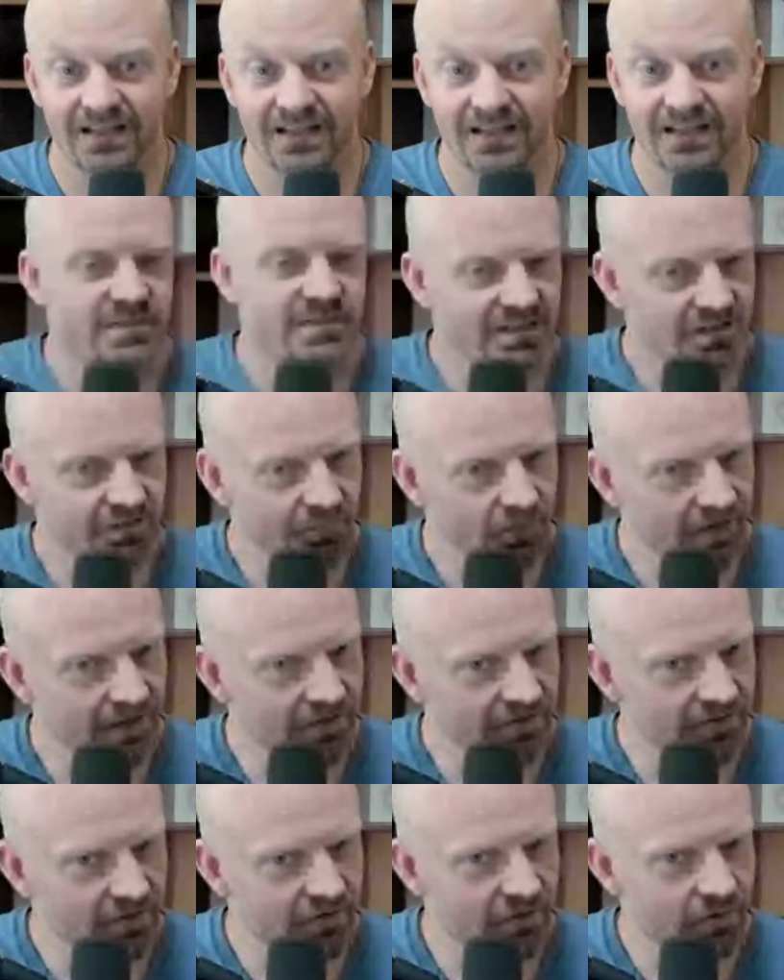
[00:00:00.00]

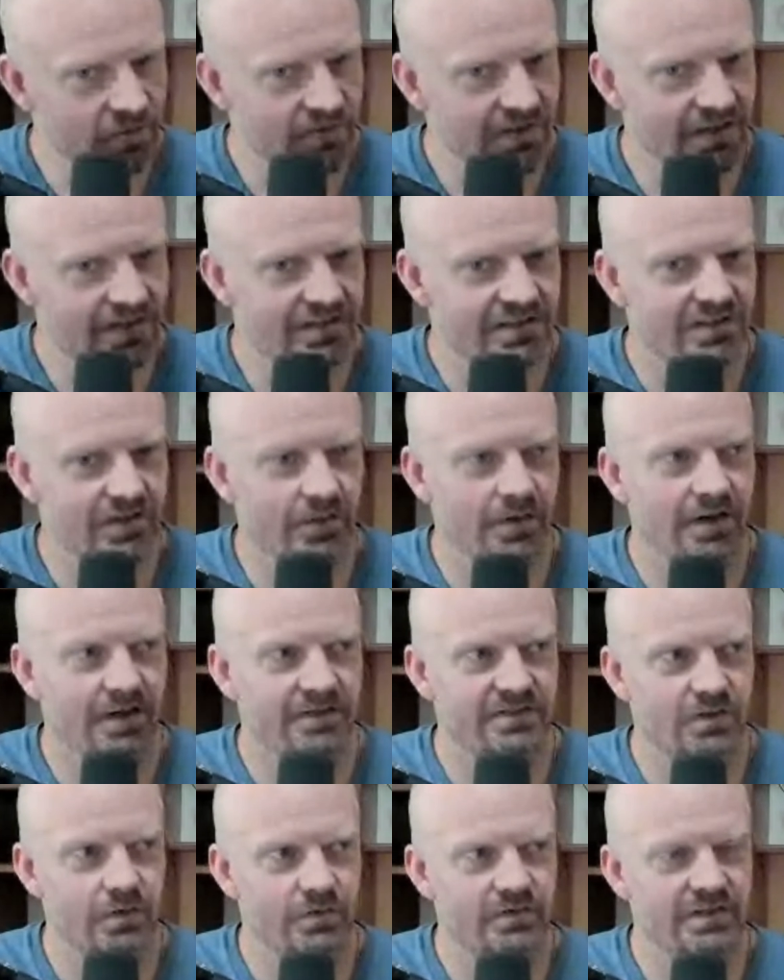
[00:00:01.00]
Schizophrenia also tends to
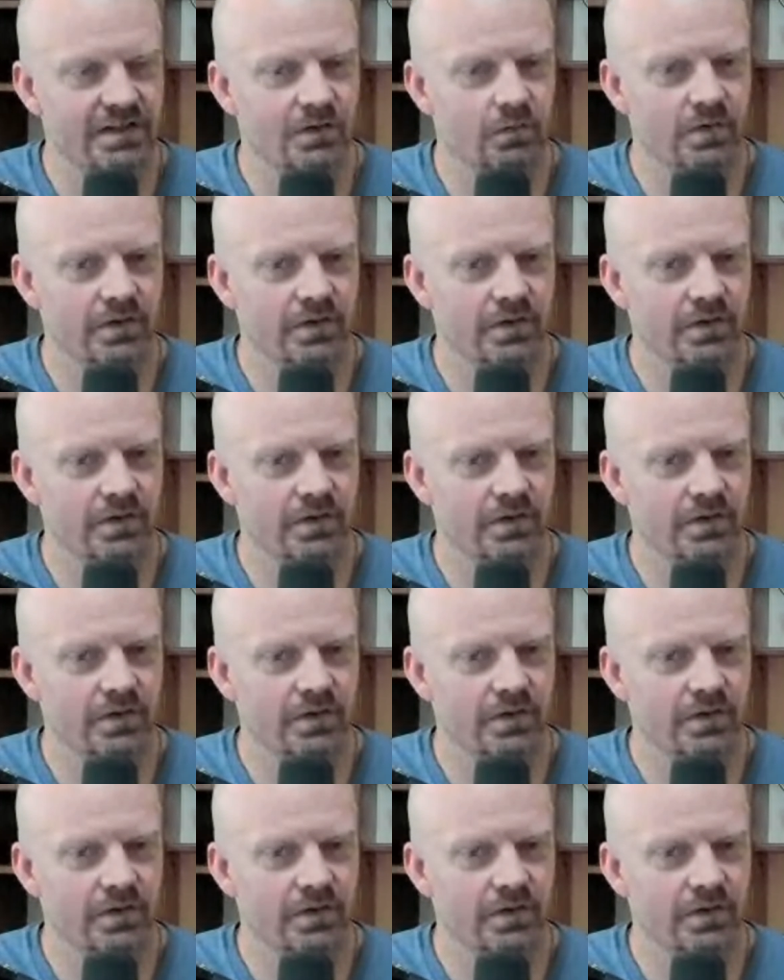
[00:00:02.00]
associate